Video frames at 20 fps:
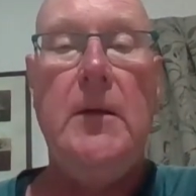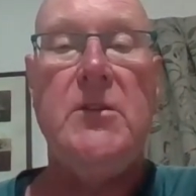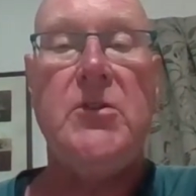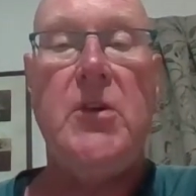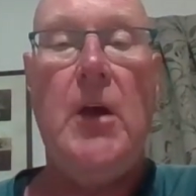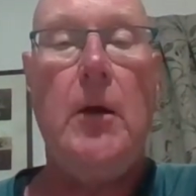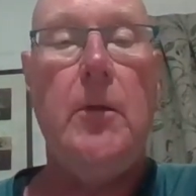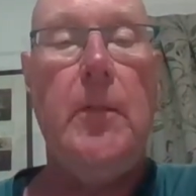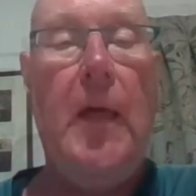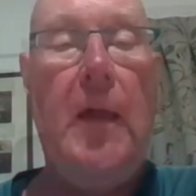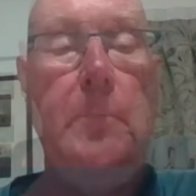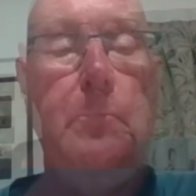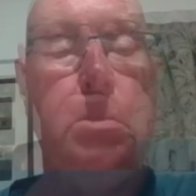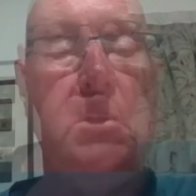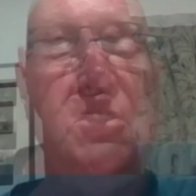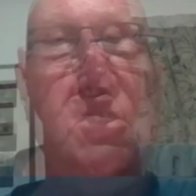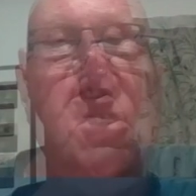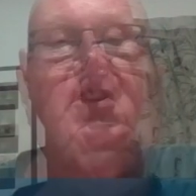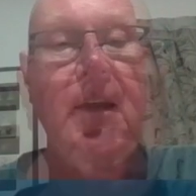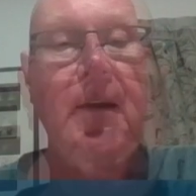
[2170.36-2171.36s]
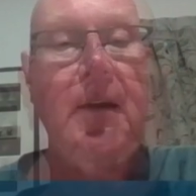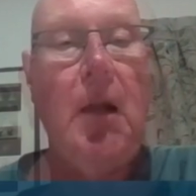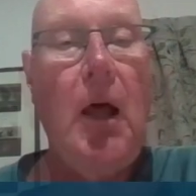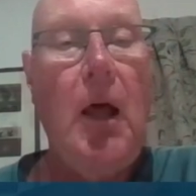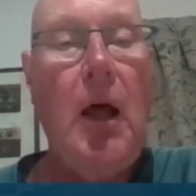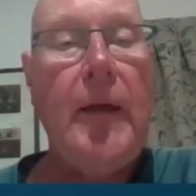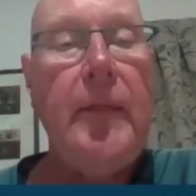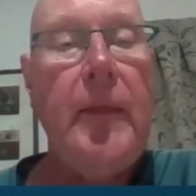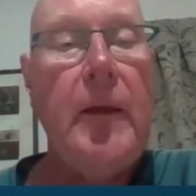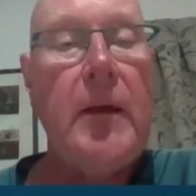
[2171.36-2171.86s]
So they present
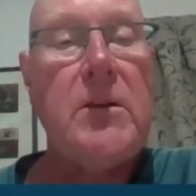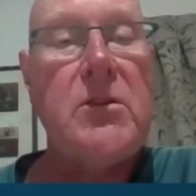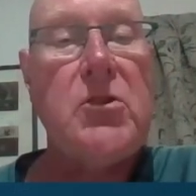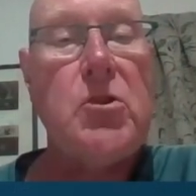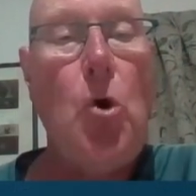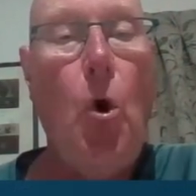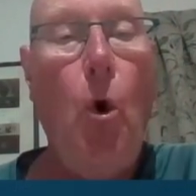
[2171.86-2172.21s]
like this,